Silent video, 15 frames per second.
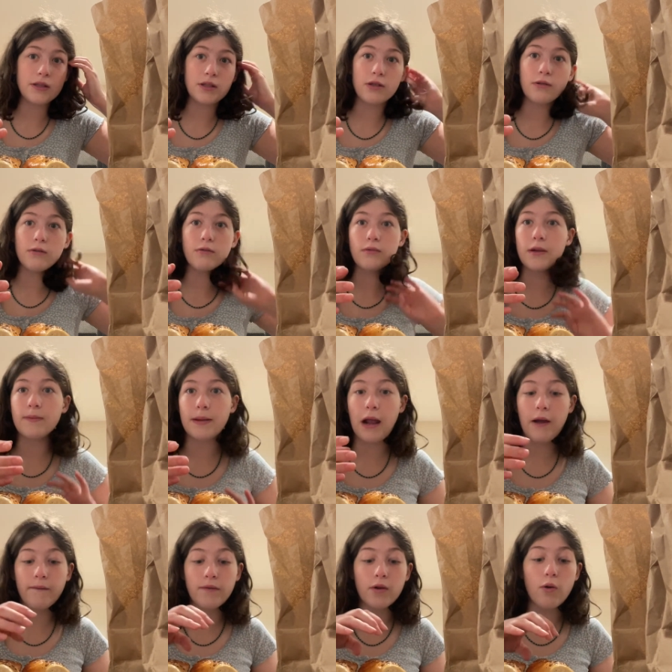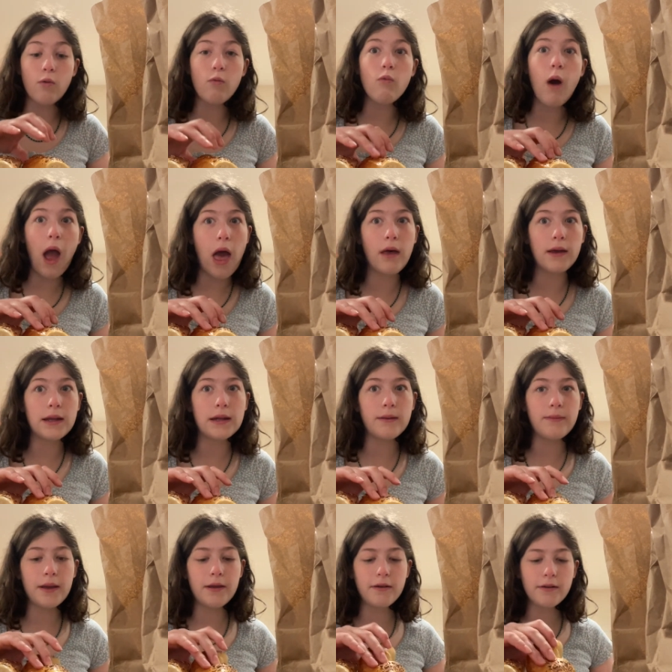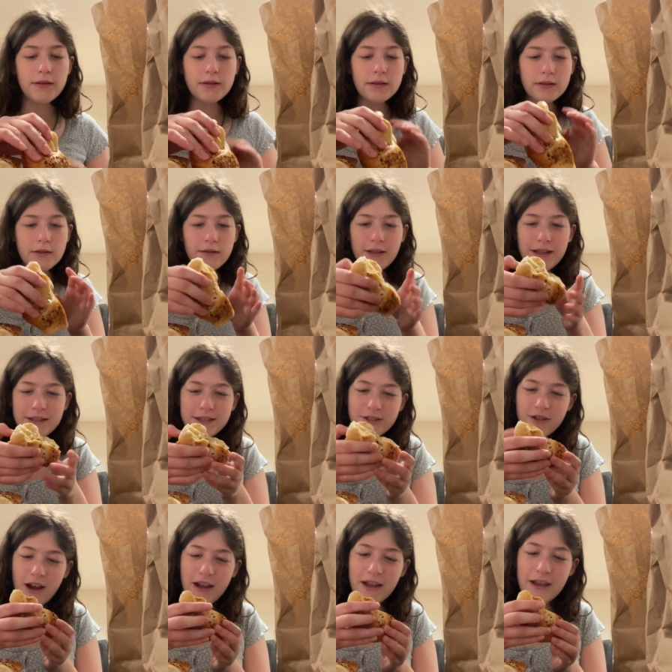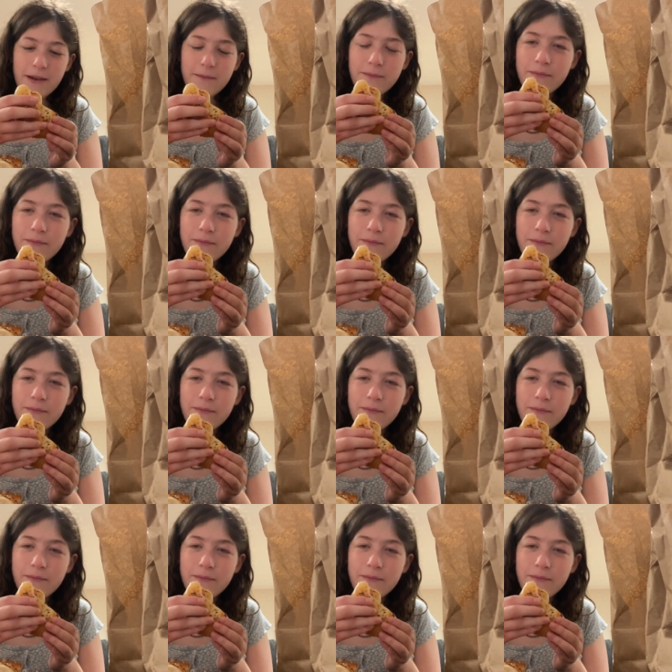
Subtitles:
So we've been out for a while getting bagels. So let's try it.